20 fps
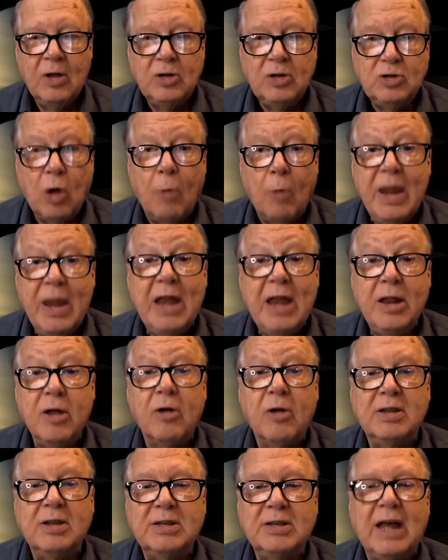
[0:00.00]
So a
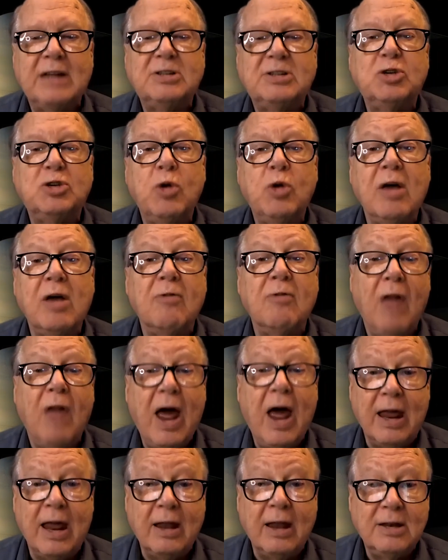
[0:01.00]
meteor is that streak of
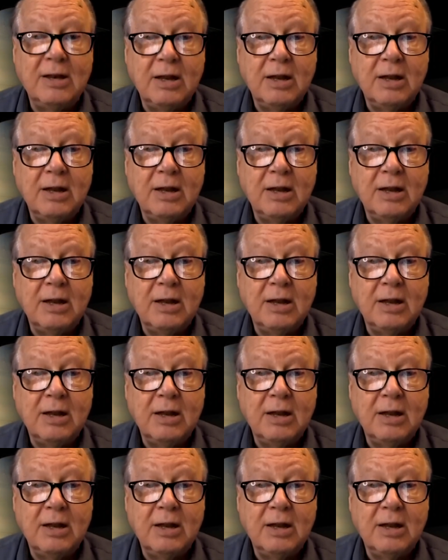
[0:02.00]
light.